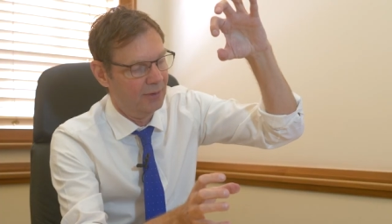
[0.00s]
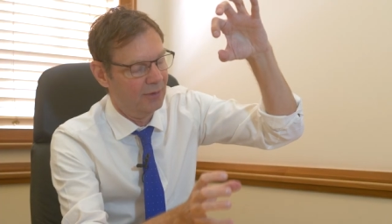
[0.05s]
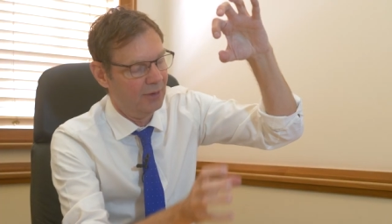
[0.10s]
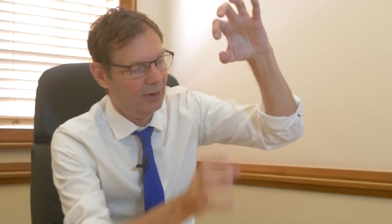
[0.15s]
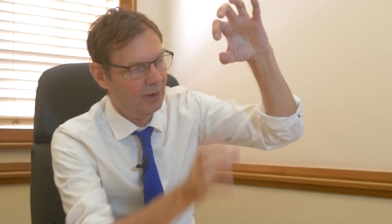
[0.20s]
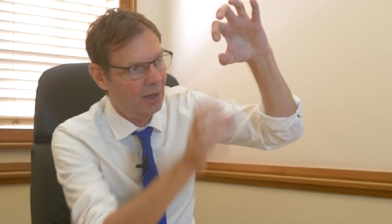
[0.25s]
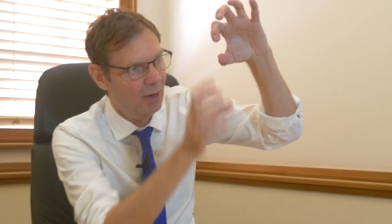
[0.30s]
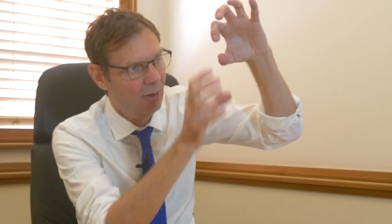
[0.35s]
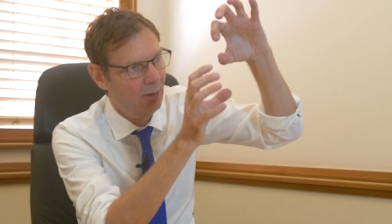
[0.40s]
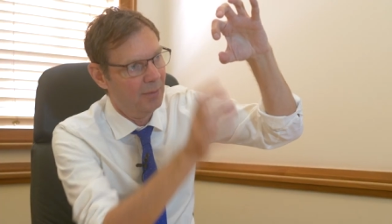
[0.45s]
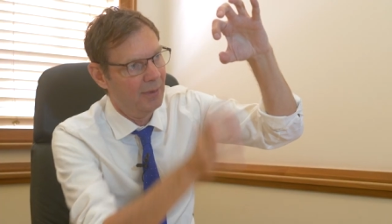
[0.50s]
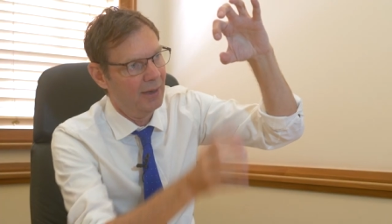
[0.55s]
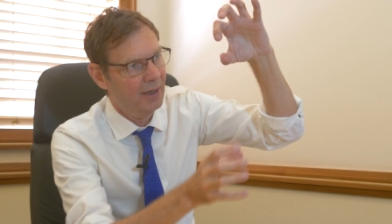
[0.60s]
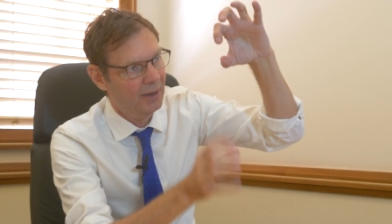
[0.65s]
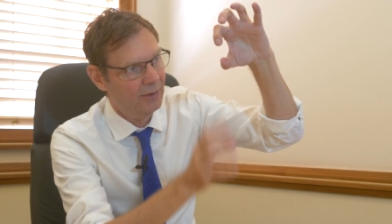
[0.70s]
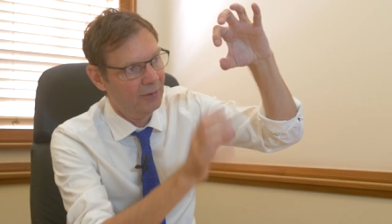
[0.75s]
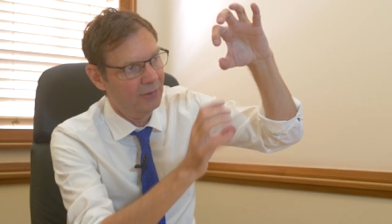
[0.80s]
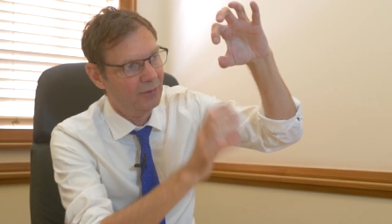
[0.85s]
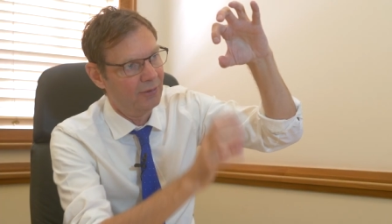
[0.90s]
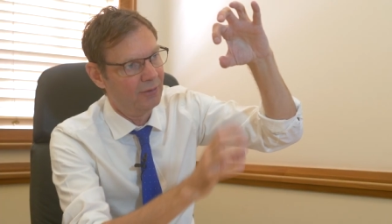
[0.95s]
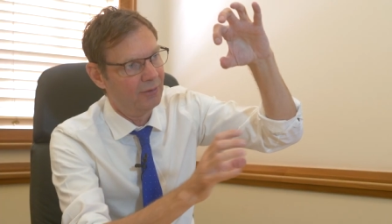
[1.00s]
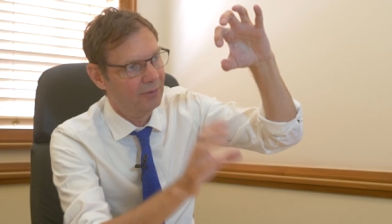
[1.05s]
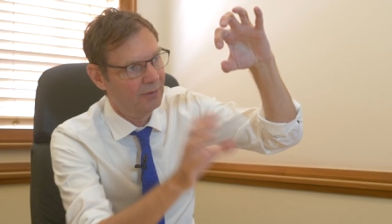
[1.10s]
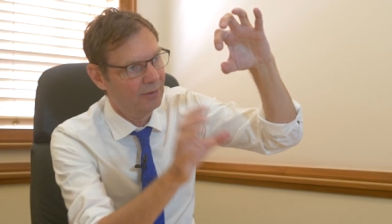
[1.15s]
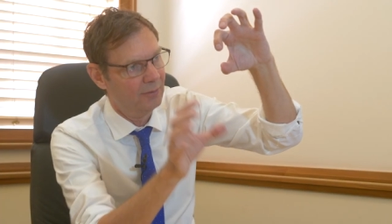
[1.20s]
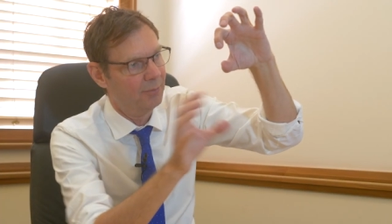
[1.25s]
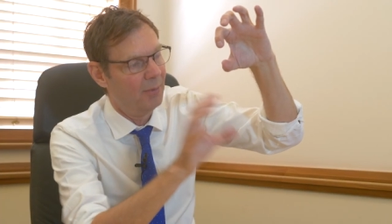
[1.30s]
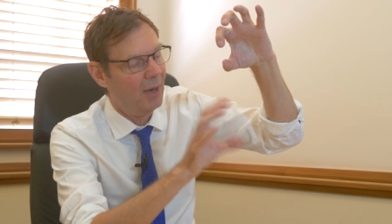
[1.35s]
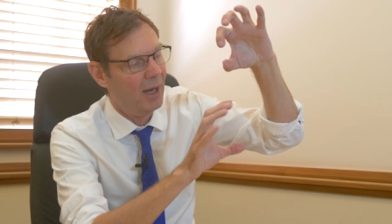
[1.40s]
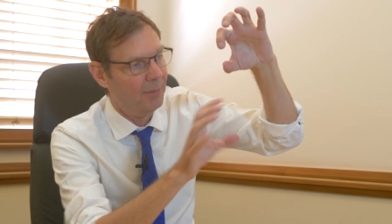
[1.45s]
the lower bit is
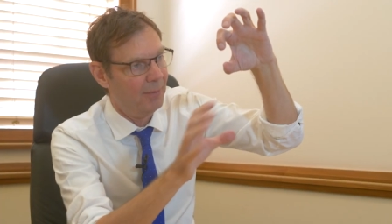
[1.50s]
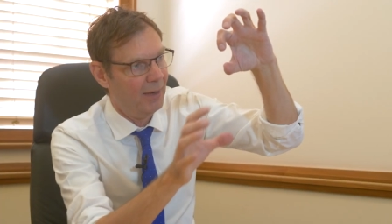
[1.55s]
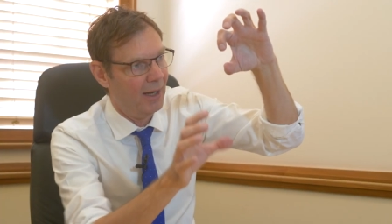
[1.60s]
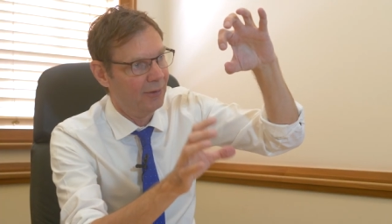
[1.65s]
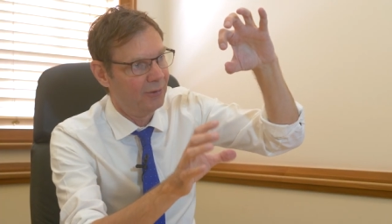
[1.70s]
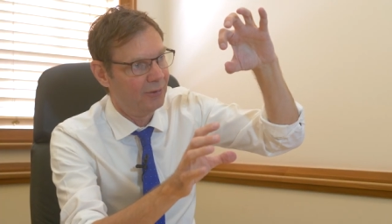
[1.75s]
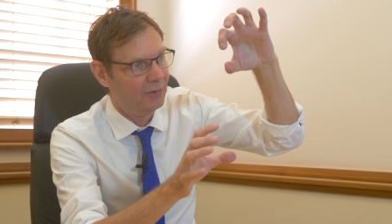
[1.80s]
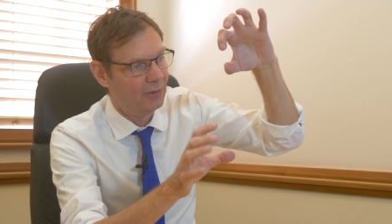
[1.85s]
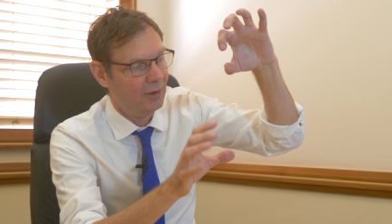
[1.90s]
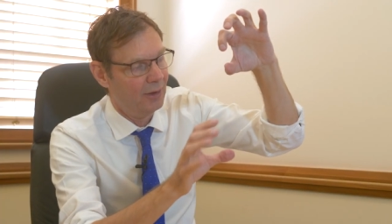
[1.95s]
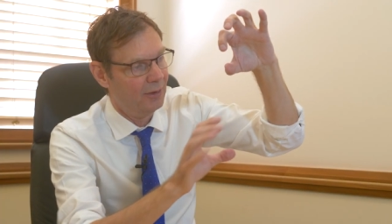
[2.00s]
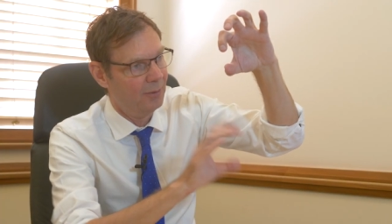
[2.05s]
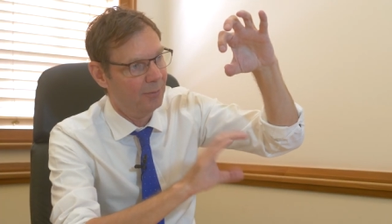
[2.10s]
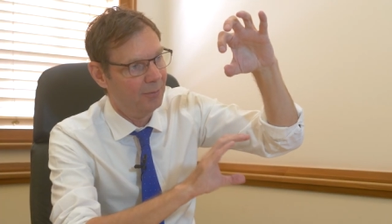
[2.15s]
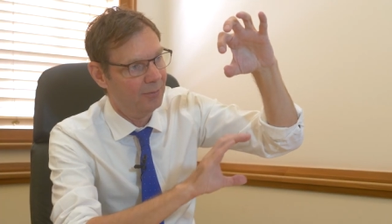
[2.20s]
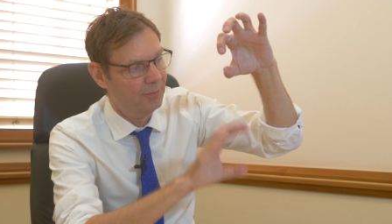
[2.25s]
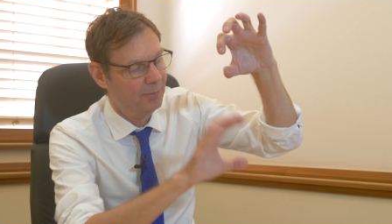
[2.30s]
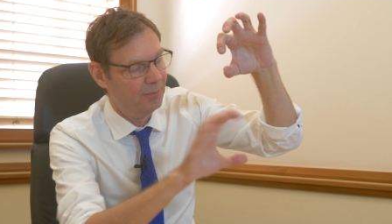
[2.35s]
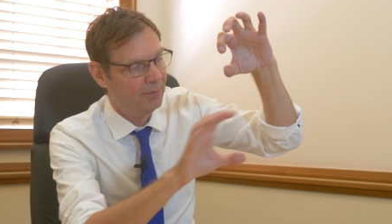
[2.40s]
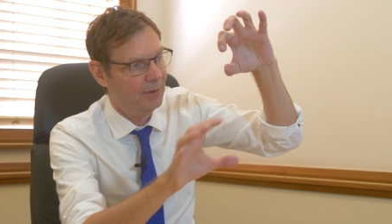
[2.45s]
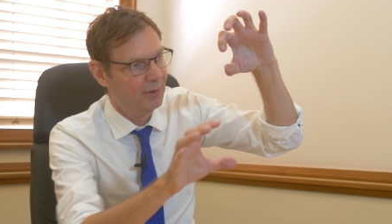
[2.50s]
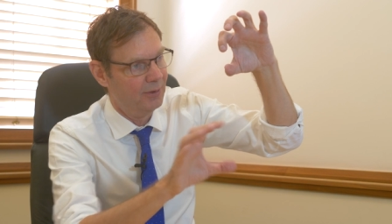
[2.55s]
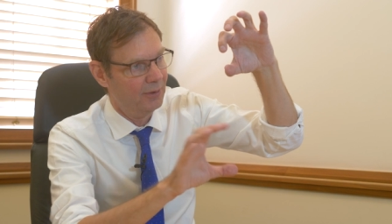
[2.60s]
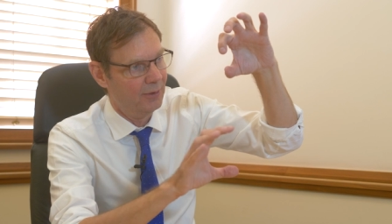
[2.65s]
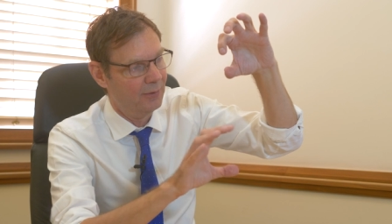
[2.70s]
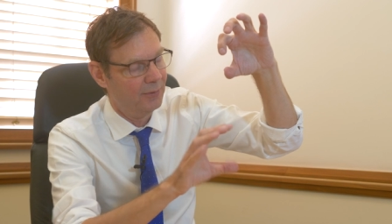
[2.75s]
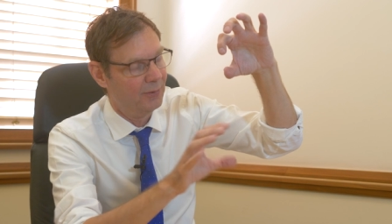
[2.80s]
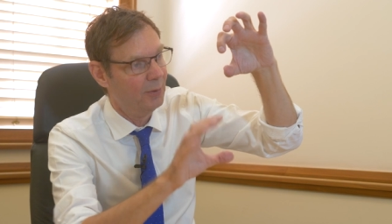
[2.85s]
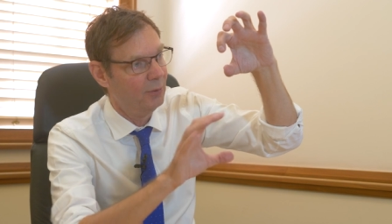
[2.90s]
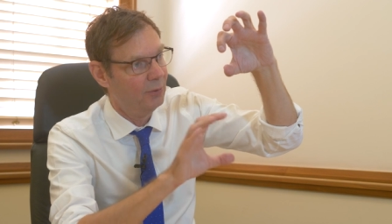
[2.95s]
bypassed, so
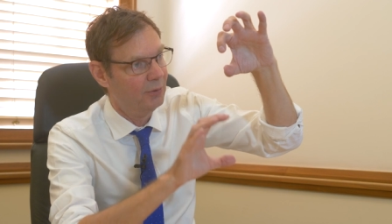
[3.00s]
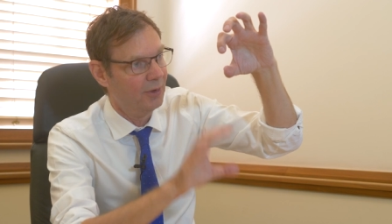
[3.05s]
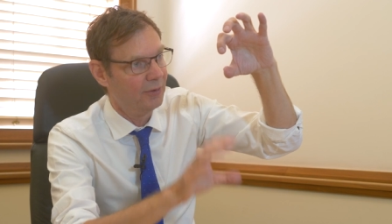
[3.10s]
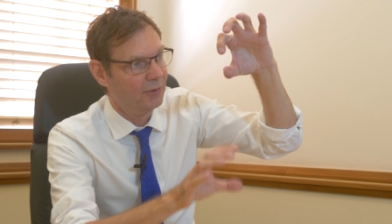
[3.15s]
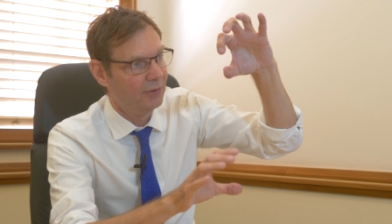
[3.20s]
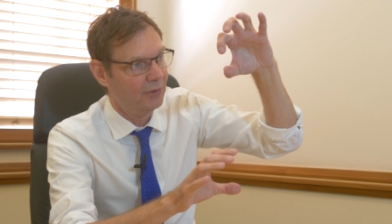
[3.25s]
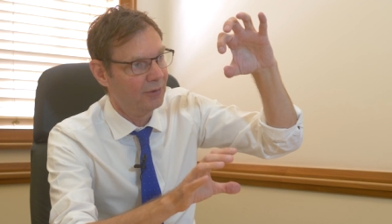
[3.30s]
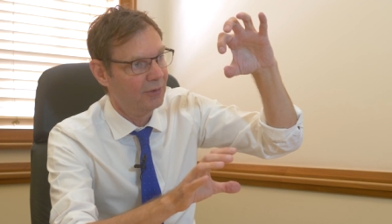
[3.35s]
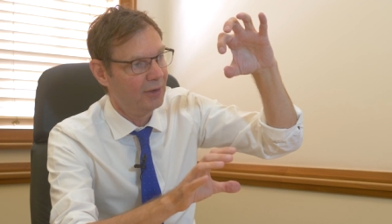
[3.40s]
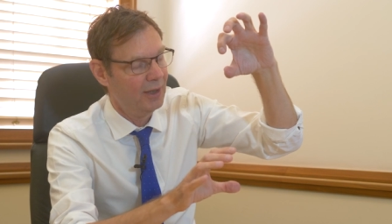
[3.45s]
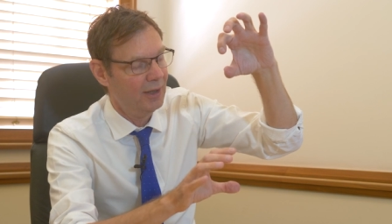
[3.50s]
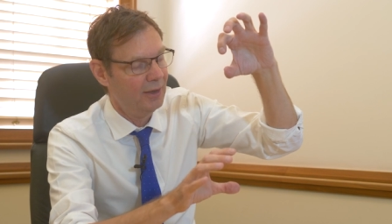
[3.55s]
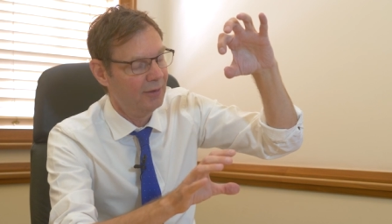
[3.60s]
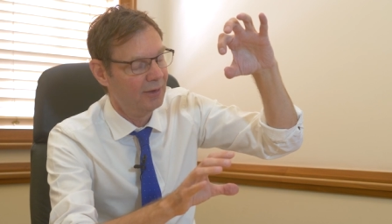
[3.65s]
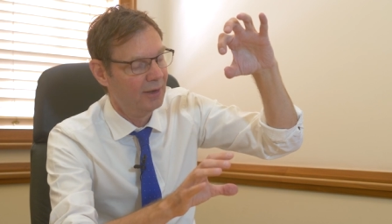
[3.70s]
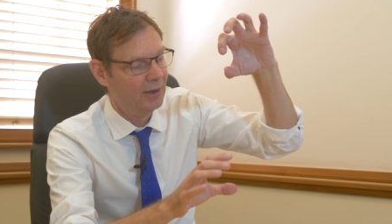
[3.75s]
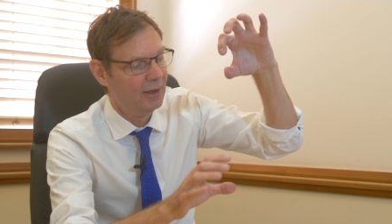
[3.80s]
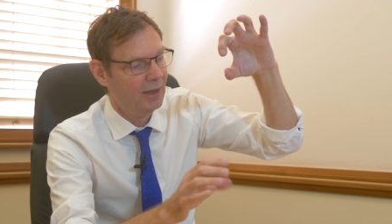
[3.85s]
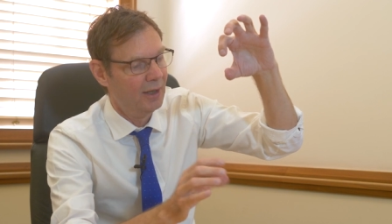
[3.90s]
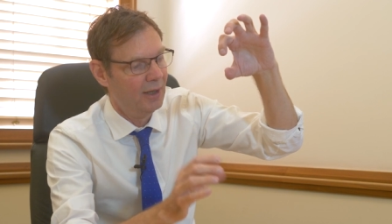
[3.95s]
the food doesn't see it.